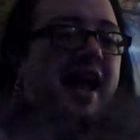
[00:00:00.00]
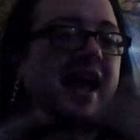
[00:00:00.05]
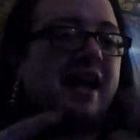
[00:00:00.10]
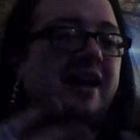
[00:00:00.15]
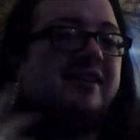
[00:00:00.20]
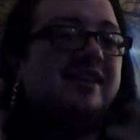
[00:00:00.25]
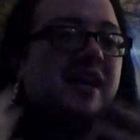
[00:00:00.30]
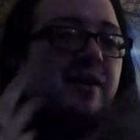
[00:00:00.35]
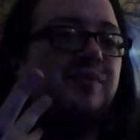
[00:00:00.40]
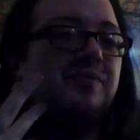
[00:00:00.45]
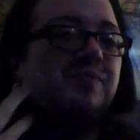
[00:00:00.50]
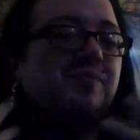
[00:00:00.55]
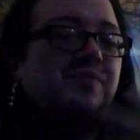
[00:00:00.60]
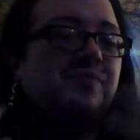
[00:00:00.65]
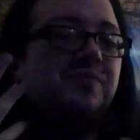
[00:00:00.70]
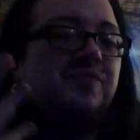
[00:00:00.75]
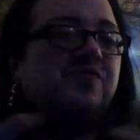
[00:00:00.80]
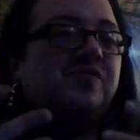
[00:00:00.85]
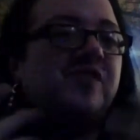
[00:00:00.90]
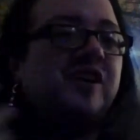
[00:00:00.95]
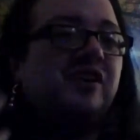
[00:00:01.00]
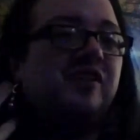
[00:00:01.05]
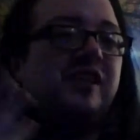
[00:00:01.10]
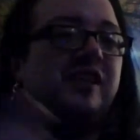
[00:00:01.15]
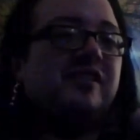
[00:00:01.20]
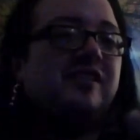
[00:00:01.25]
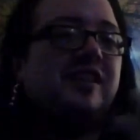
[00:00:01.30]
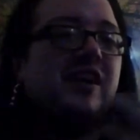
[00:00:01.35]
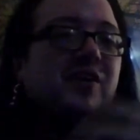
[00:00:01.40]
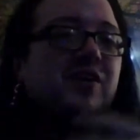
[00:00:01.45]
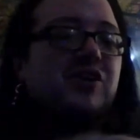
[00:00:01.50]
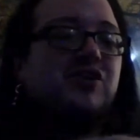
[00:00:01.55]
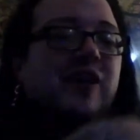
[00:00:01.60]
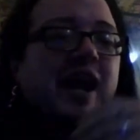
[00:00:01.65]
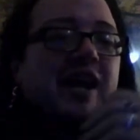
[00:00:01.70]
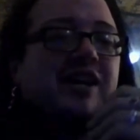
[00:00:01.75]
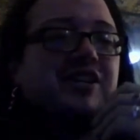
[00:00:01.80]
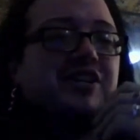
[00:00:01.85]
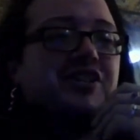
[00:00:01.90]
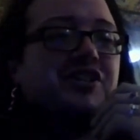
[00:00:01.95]
end up feeling their
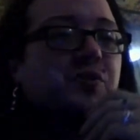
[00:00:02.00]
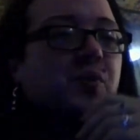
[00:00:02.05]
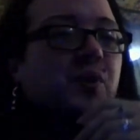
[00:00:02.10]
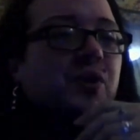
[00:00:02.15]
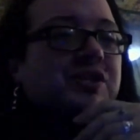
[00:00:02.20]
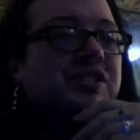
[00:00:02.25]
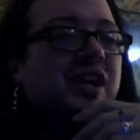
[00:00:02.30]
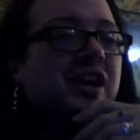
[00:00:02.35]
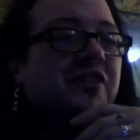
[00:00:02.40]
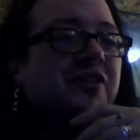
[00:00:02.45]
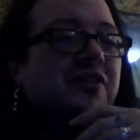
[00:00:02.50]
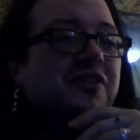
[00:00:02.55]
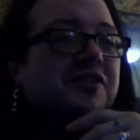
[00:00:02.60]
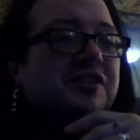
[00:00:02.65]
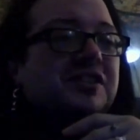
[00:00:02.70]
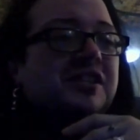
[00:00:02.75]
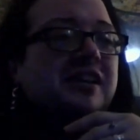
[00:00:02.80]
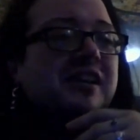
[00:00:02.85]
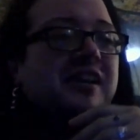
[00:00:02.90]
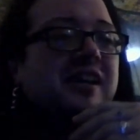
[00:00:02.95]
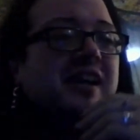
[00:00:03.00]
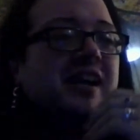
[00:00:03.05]
attraction towards others.